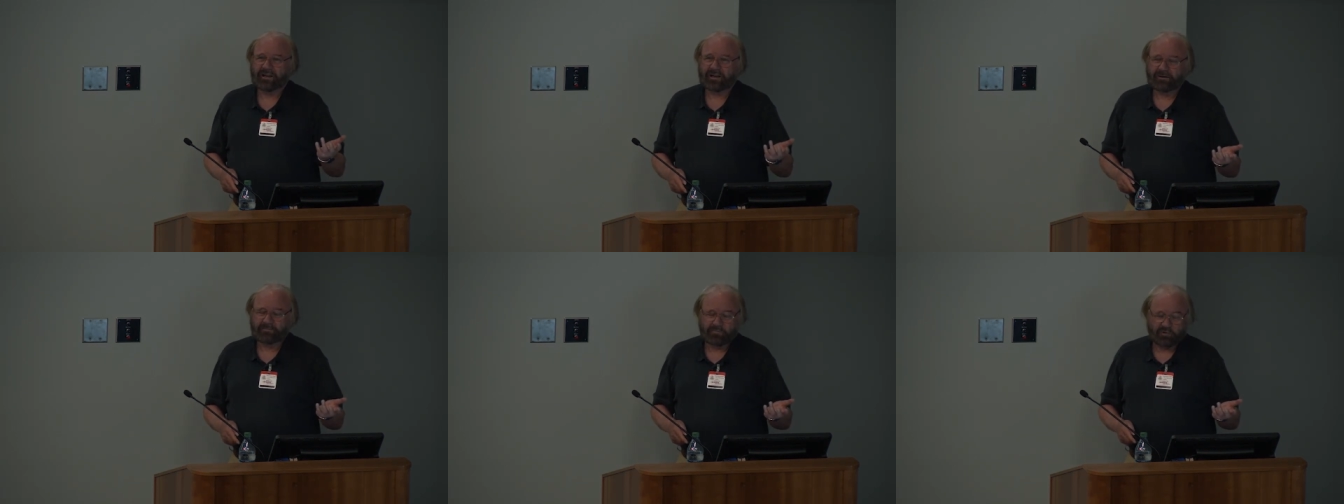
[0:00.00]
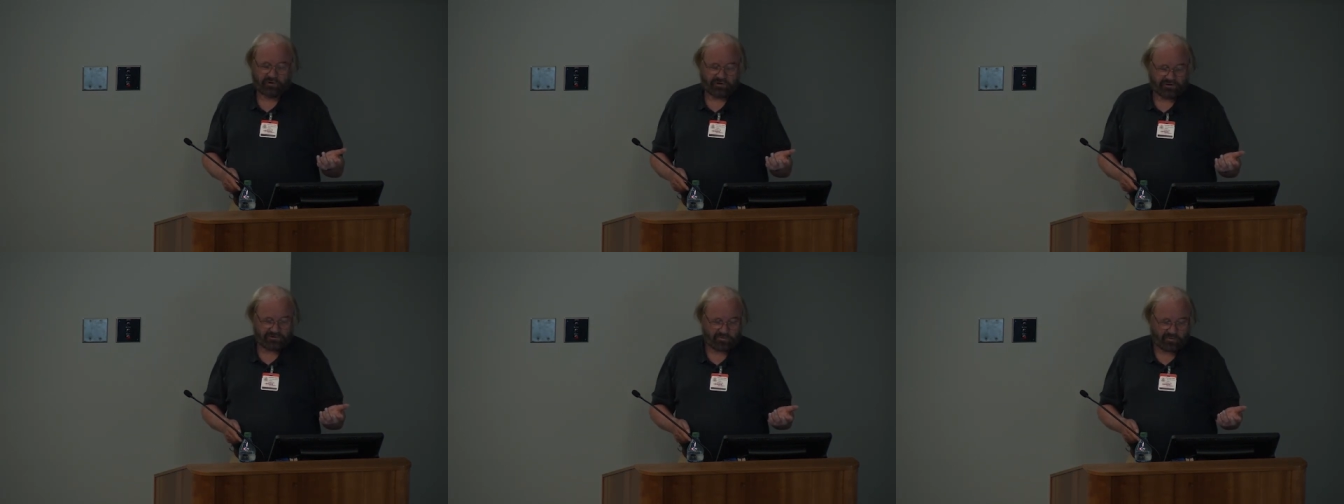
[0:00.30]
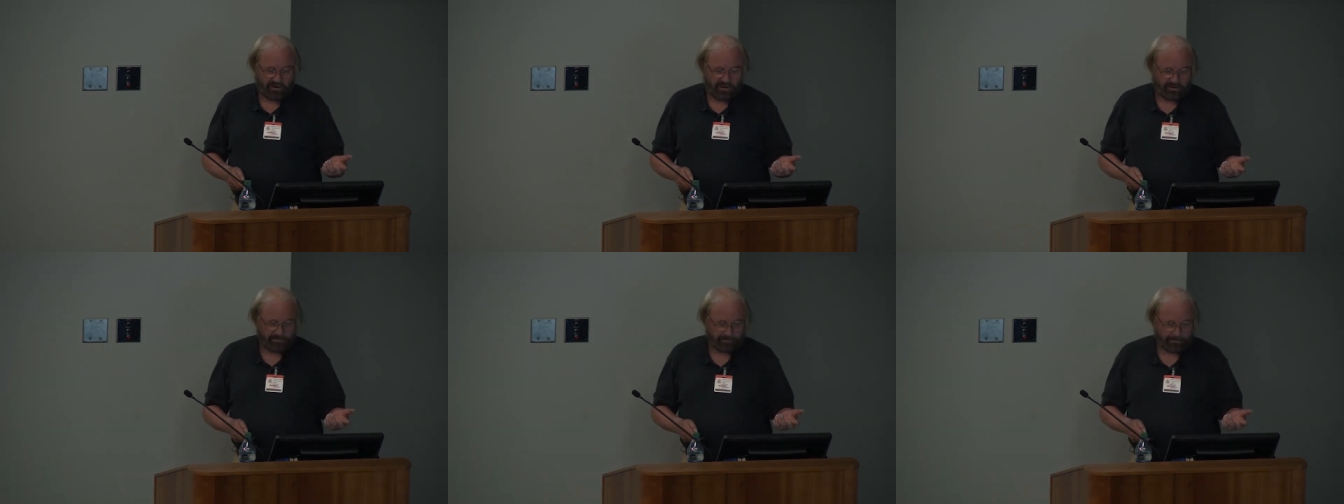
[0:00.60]
input as
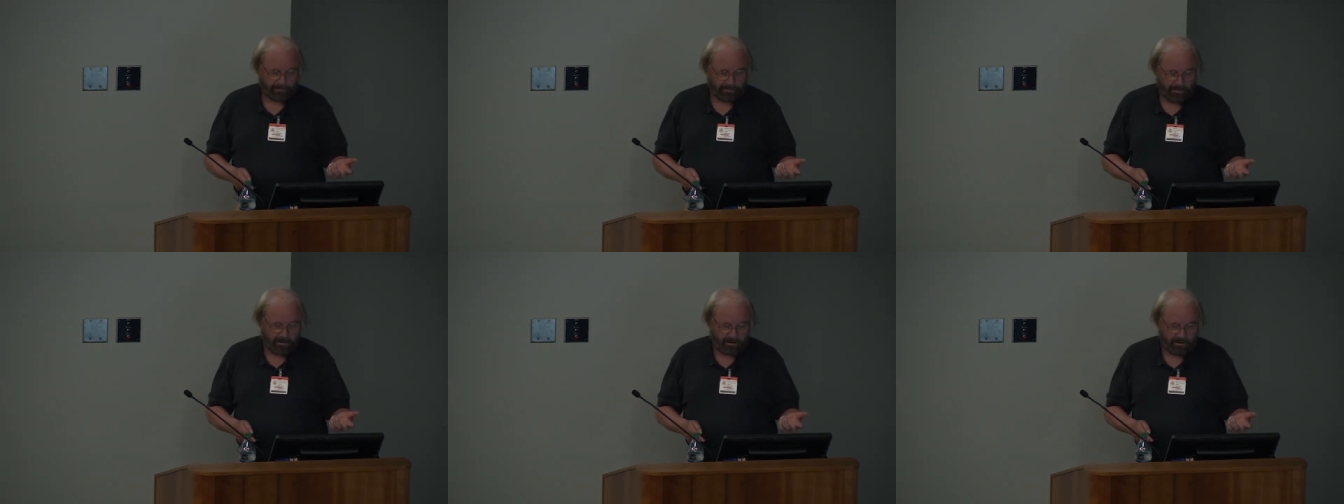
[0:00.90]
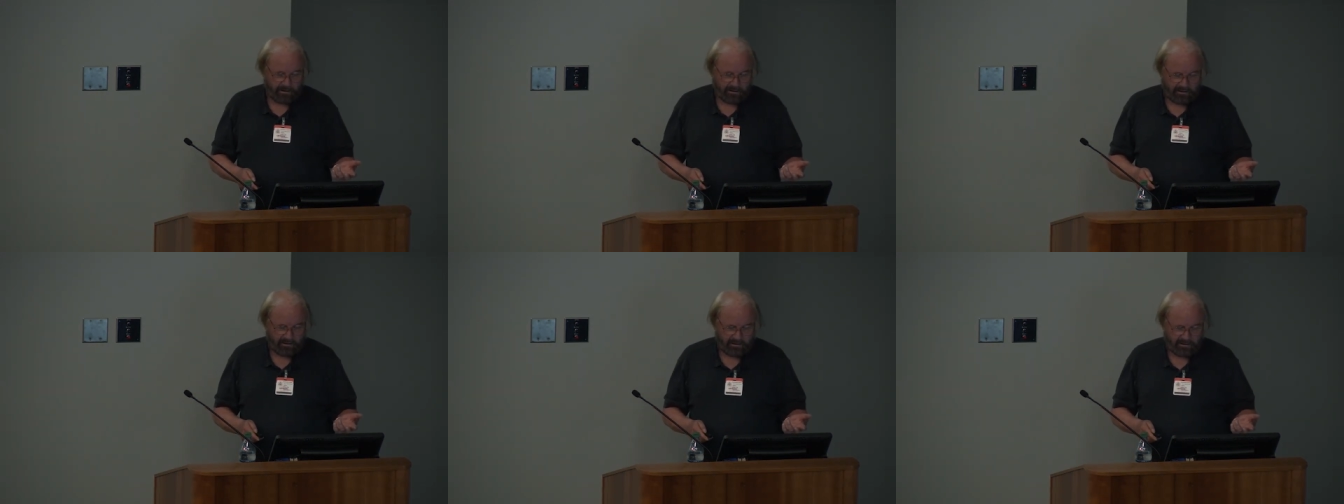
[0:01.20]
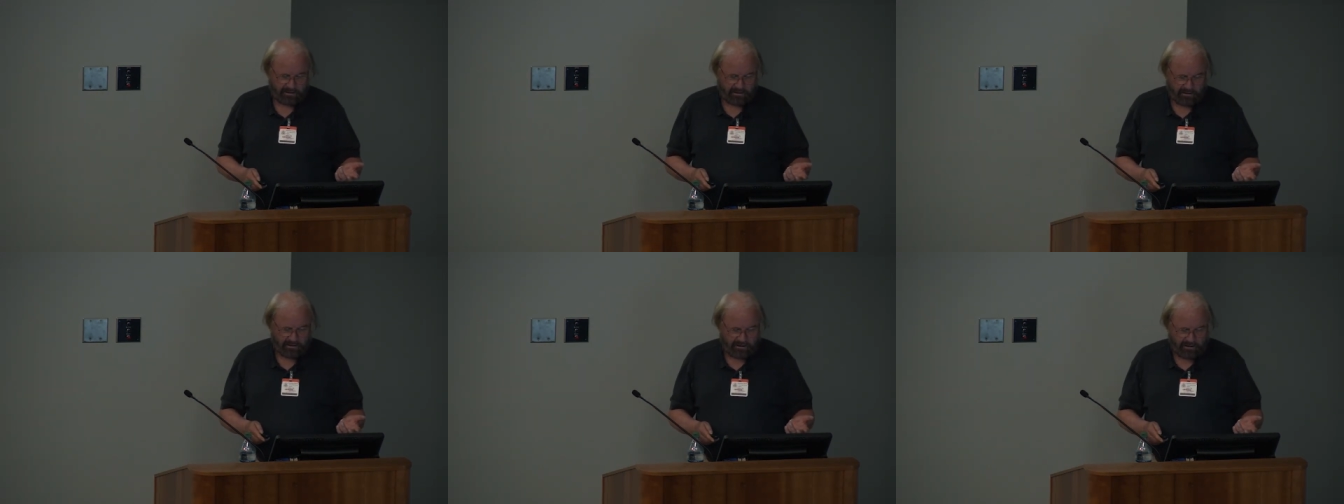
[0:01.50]
well.
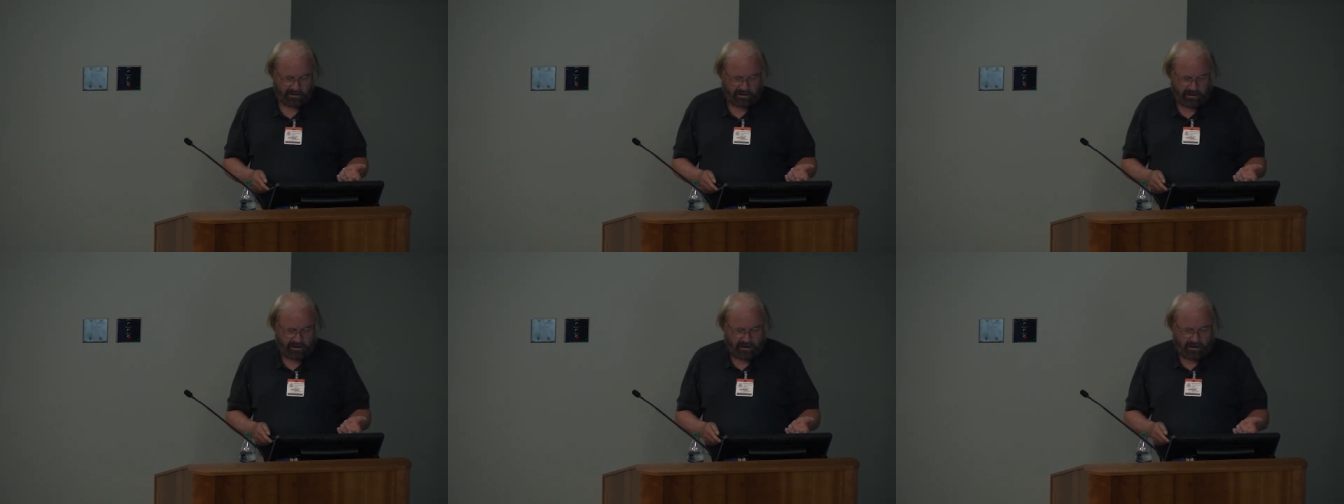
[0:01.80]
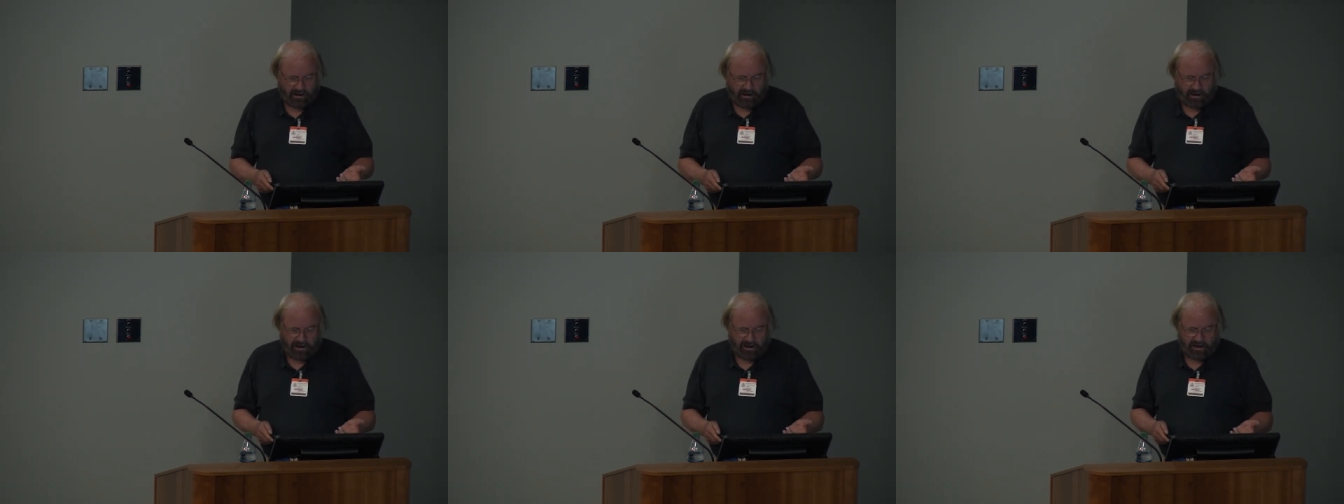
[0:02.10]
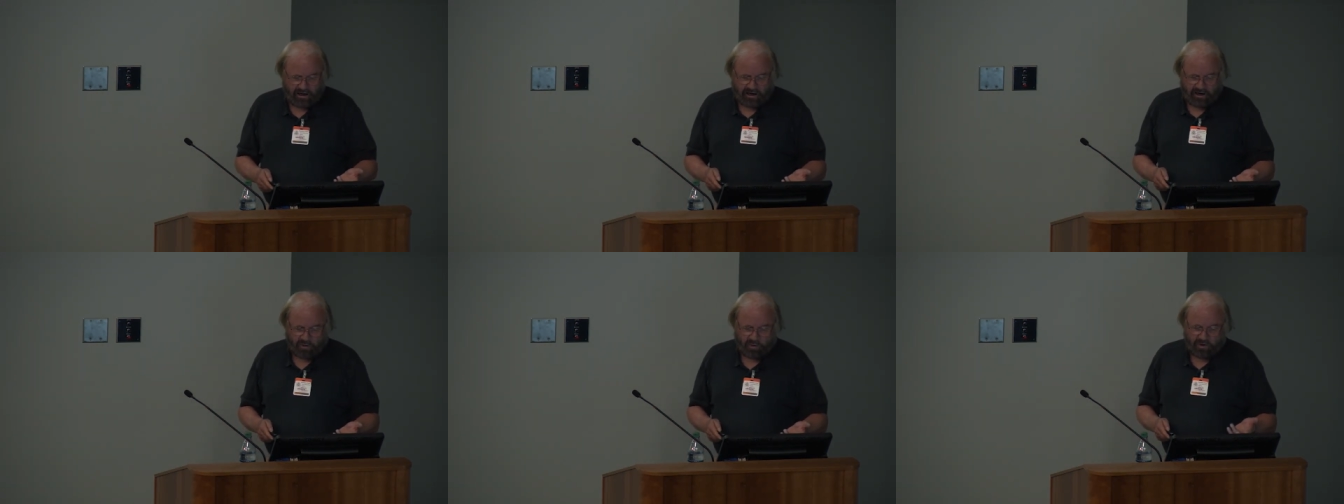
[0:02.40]

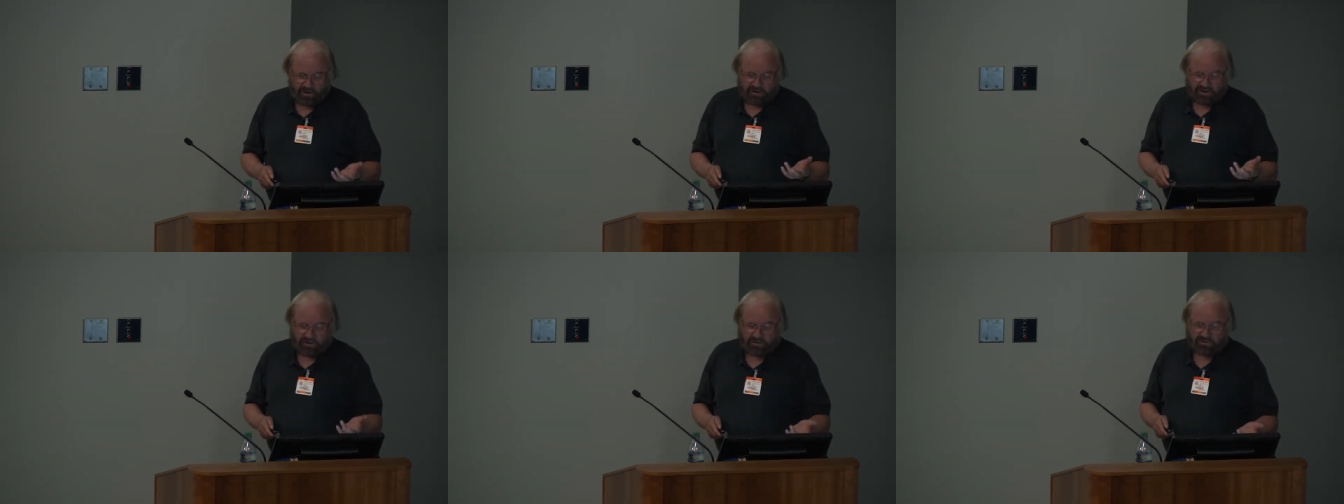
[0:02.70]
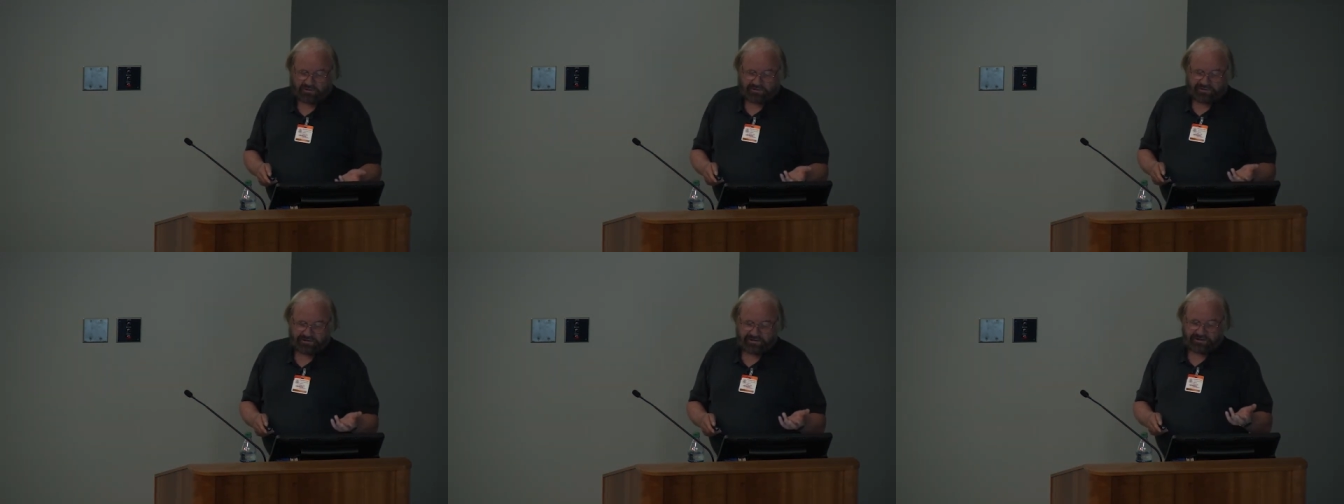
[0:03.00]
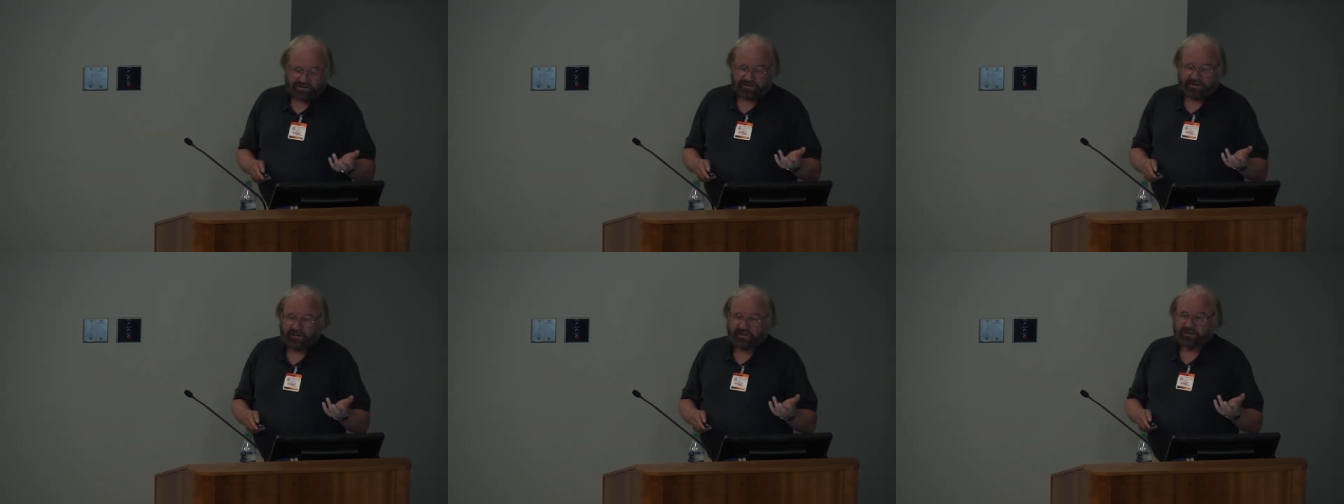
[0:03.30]
Uh, we
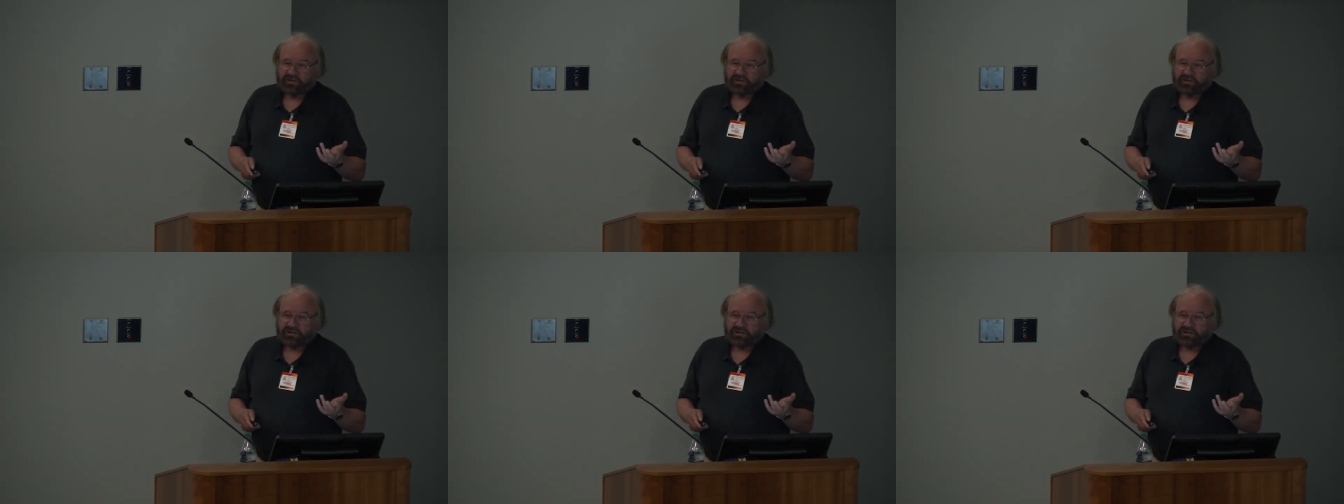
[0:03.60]
use